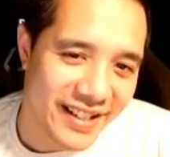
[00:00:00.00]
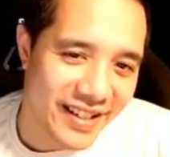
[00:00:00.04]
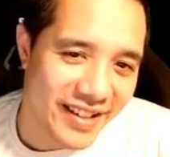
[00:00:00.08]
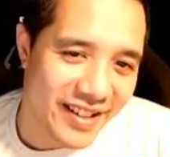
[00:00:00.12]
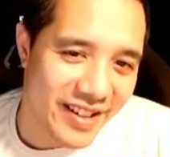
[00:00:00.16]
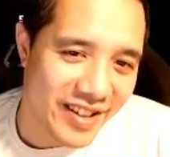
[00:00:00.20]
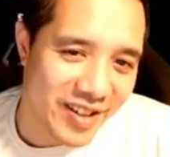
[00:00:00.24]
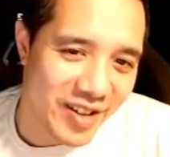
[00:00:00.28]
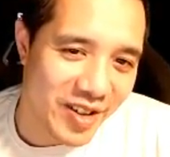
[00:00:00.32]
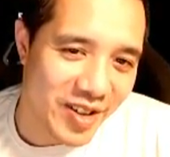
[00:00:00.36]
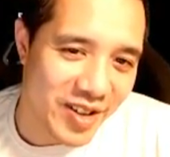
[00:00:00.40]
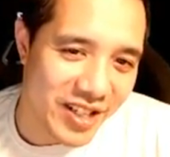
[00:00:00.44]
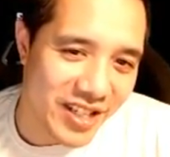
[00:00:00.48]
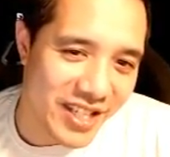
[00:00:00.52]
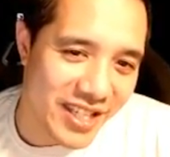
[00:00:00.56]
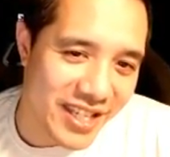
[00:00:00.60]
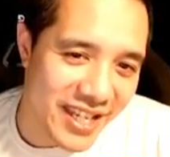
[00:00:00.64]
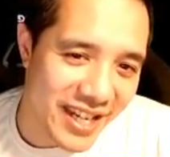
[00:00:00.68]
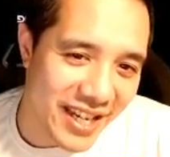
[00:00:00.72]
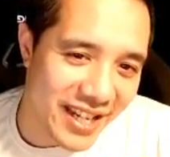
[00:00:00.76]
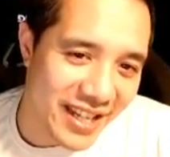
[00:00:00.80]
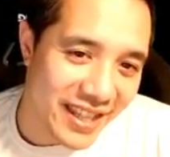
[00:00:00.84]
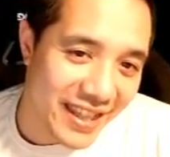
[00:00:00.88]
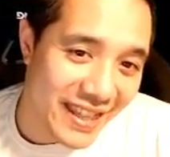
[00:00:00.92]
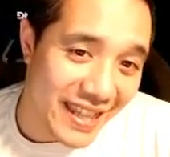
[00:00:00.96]
You could
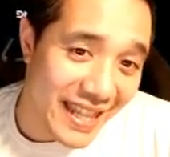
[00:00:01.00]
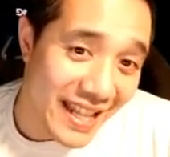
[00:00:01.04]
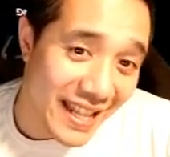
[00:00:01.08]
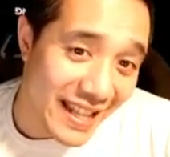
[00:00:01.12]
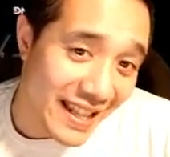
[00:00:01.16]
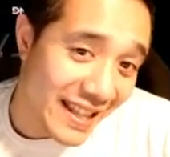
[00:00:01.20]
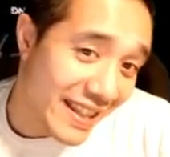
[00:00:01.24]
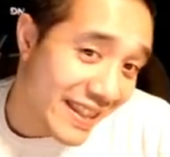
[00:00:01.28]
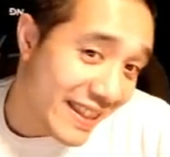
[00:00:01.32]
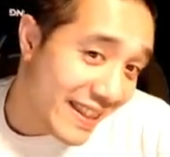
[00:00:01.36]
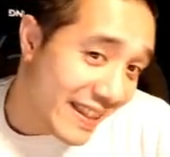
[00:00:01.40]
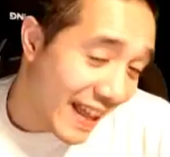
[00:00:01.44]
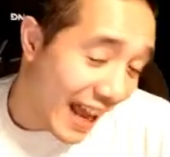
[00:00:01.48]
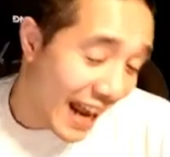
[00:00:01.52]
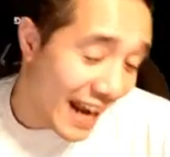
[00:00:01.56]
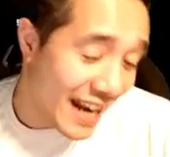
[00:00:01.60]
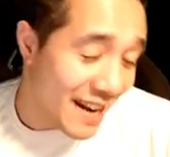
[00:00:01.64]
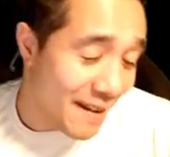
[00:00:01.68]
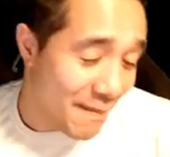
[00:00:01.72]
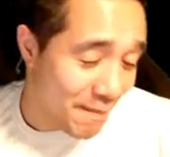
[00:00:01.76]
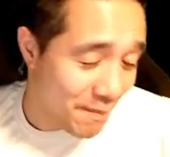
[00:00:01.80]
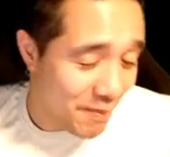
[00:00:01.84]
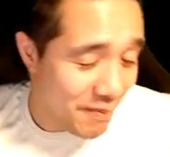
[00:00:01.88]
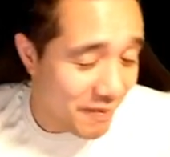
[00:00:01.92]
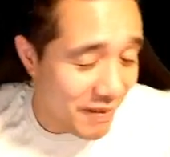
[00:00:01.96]
see.
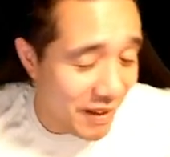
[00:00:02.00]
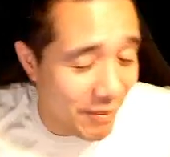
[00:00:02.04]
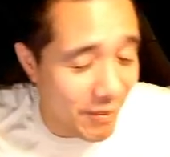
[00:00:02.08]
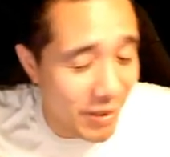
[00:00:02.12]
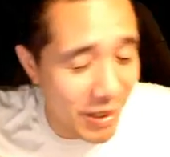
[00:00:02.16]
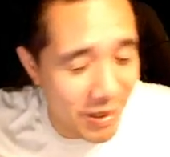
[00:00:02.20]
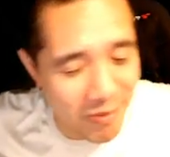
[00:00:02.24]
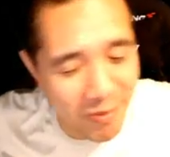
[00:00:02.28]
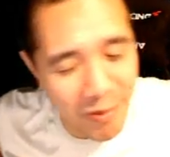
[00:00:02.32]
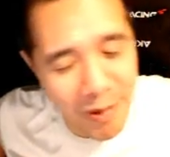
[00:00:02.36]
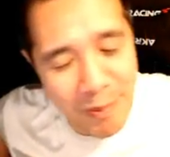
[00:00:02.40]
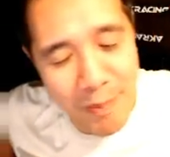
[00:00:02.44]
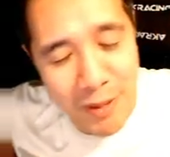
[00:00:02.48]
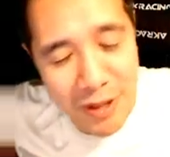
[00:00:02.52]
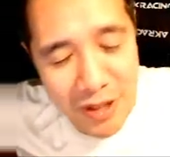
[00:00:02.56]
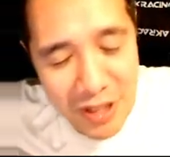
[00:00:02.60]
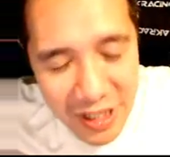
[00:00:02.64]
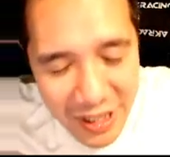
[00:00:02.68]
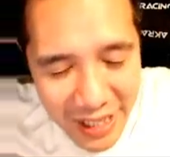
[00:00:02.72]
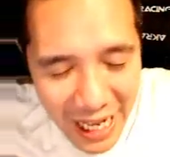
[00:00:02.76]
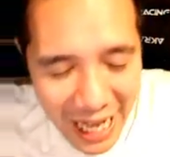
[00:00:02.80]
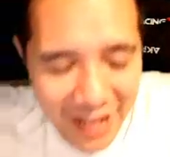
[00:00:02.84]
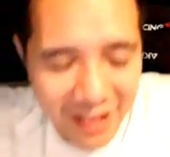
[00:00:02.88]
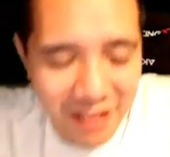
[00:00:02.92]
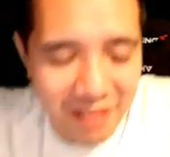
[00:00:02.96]
I mean, we put the
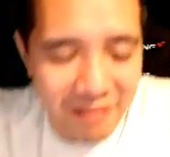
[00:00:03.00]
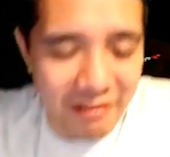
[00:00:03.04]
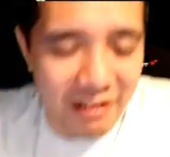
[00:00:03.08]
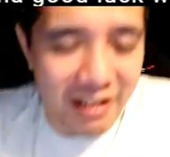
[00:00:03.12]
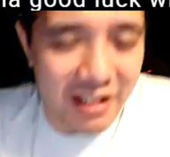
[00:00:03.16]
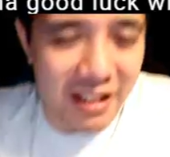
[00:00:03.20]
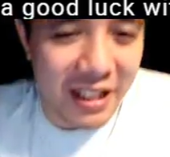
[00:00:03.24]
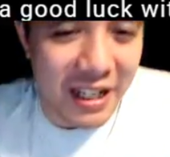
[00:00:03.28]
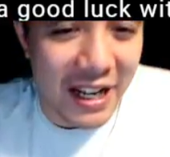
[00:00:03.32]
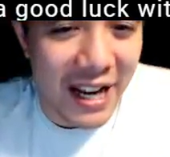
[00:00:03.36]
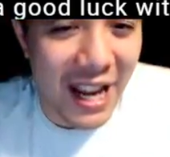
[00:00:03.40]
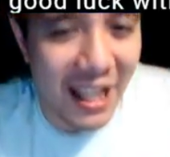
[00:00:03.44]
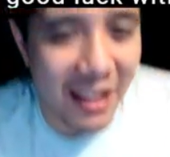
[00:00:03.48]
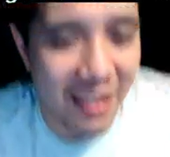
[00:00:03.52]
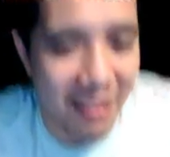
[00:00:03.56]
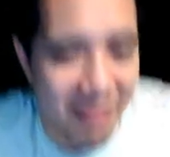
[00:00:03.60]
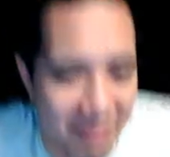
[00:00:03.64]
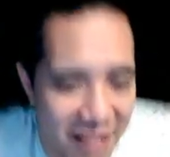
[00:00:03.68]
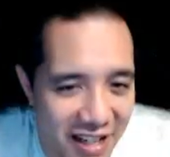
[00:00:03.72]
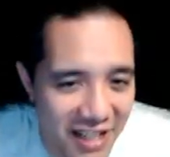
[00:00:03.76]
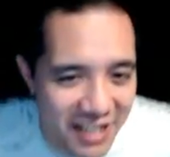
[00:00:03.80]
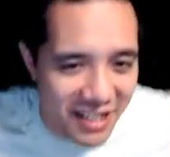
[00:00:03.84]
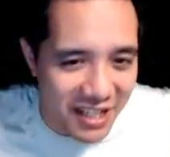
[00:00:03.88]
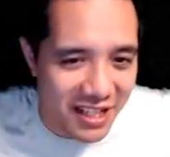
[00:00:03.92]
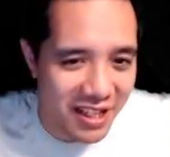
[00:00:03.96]
nat
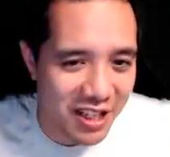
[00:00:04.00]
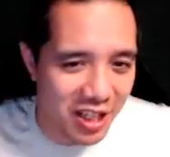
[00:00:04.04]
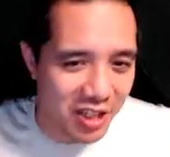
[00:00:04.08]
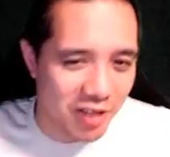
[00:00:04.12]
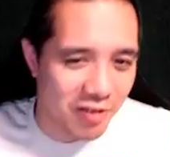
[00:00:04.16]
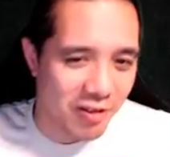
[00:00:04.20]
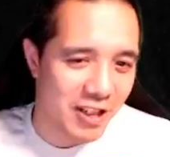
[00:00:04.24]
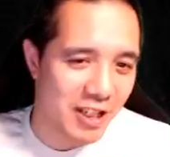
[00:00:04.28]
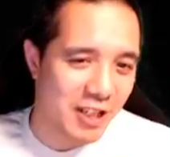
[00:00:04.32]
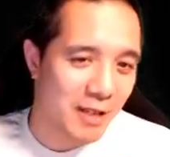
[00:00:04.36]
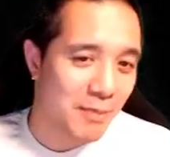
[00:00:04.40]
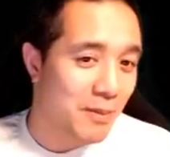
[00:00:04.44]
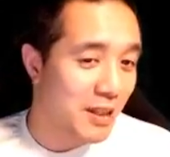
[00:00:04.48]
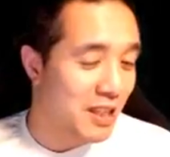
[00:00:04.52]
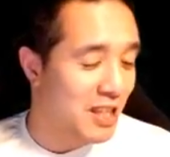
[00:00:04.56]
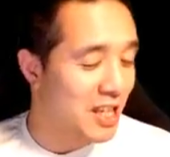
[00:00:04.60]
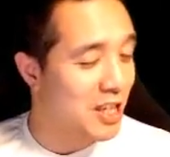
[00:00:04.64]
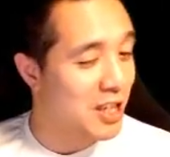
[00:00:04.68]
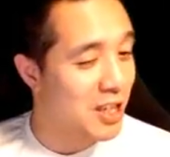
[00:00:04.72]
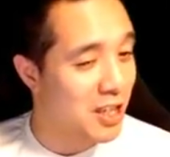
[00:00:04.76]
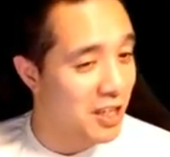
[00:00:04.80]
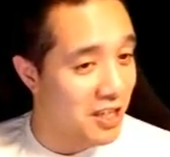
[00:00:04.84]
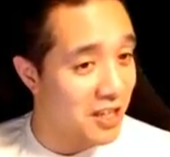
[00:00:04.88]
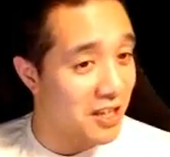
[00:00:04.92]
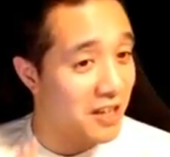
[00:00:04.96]
3s into storage, but this
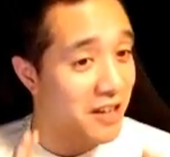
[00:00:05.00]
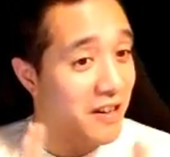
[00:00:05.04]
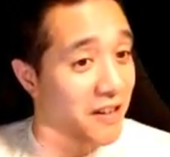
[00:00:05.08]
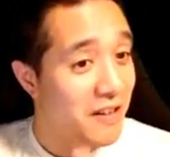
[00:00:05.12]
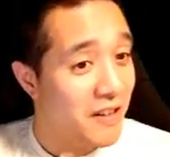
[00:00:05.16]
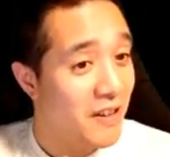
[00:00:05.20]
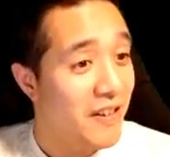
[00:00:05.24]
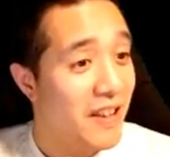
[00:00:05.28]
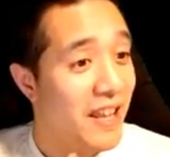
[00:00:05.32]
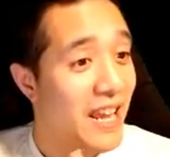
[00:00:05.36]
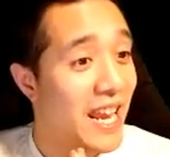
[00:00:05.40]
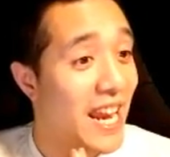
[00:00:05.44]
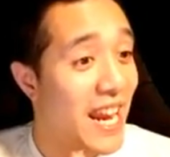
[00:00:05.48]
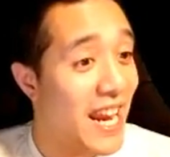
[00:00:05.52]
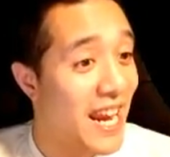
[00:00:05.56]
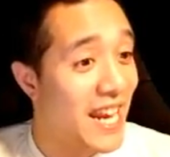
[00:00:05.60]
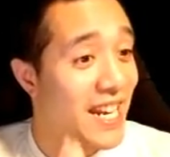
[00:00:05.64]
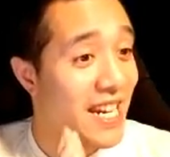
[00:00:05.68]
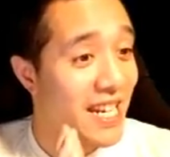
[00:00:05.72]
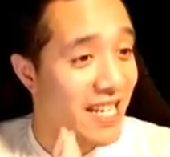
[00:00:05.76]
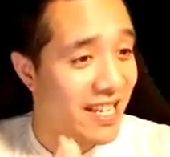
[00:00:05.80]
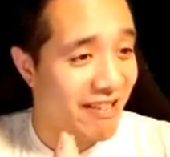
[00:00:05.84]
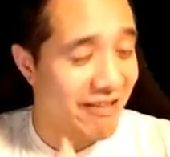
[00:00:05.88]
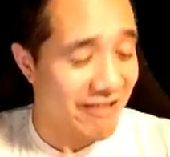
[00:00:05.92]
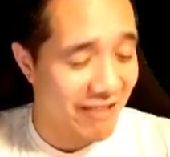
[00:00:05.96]
is the 80
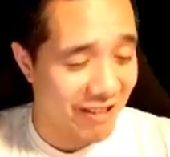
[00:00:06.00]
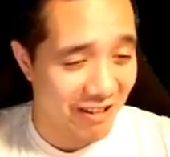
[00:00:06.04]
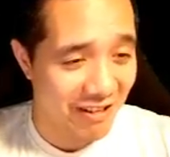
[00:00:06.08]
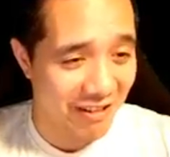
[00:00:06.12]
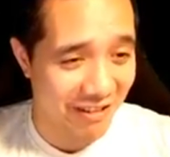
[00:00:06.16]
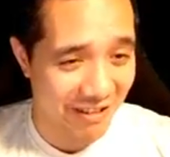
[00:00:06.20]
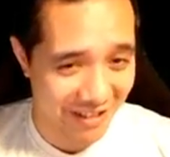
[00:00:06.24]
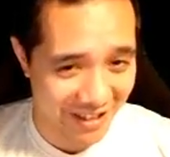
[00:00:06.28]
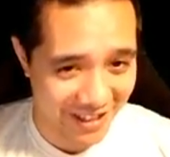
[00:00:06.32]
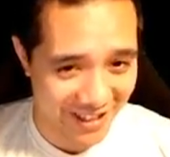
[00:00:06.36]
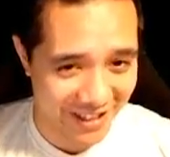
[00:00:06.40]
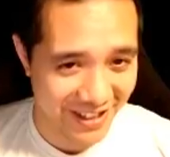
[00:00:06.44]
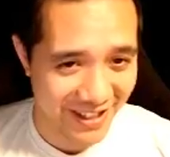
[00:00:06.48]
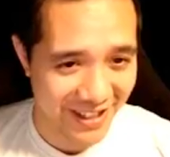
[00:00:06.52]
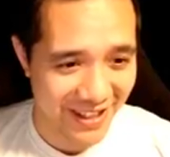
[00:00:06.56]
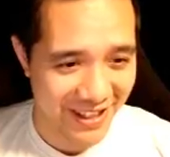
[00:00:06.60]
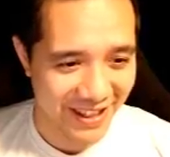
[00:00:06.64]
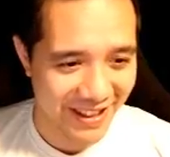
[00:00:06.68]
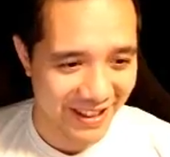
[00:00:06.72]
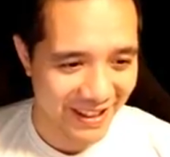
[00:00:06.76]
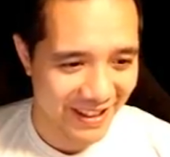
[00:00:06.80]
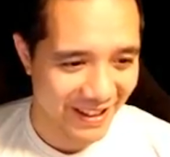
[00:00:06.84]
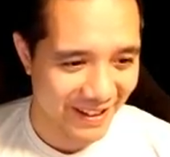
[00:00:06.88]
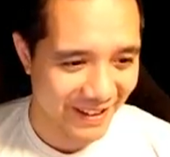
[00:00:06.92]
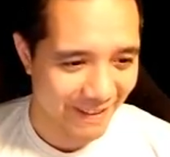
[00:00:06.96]
scrolls
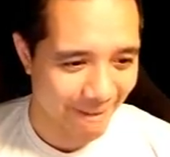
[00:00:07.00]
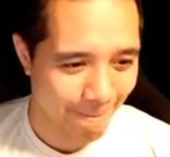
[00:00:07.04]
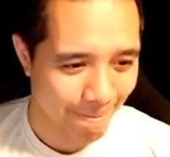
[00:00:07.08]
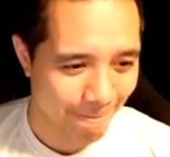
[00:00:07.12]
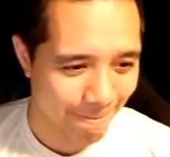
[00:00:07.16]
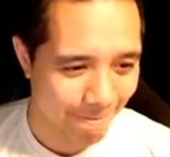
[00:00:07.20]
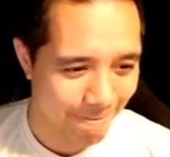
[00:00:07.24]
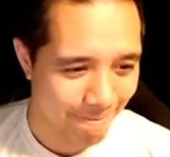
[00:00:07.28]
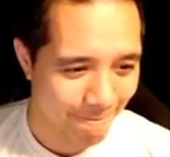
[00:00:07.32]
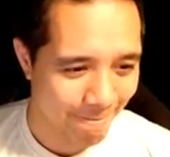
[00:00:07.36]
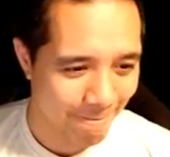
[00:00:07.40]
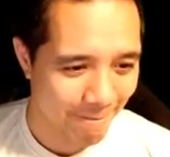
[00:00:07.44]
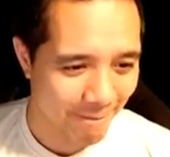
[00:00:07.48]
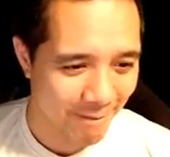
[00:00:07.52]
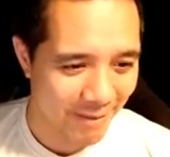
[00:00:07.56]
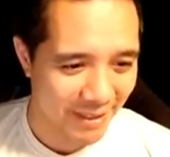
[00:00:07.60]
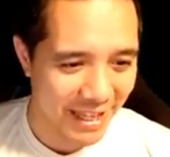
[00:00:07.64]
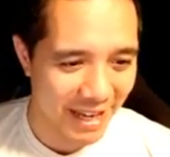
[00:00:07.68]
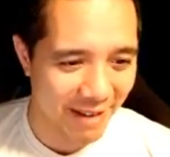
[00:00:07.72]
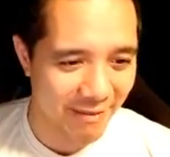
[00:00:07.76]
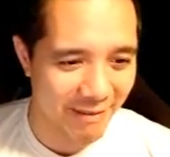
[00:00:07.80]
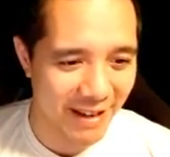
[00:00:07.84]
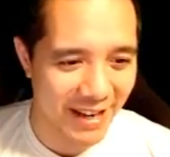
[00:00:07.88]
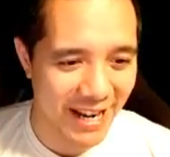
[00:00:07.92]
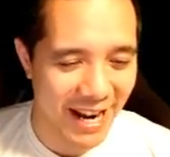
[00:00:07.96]

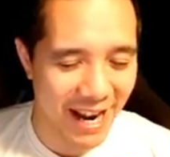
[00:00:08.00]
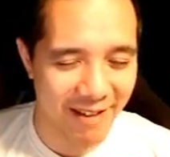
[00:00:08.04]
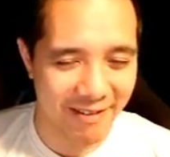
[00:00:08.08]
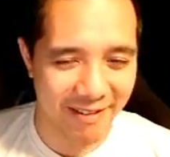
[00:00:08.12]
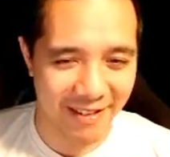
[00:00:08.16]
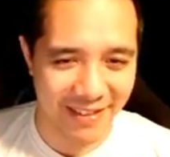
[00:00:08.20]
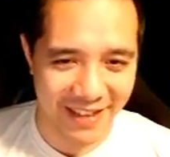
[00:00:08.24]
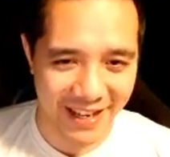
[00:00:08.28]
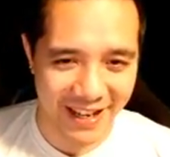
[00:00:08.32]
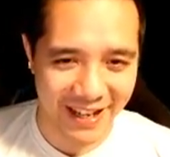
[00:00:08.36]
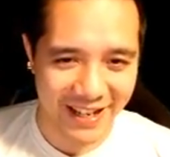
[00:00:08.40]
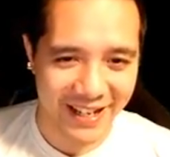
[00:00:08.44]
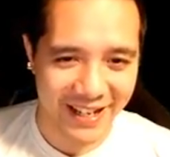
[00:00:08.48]
that we got with it.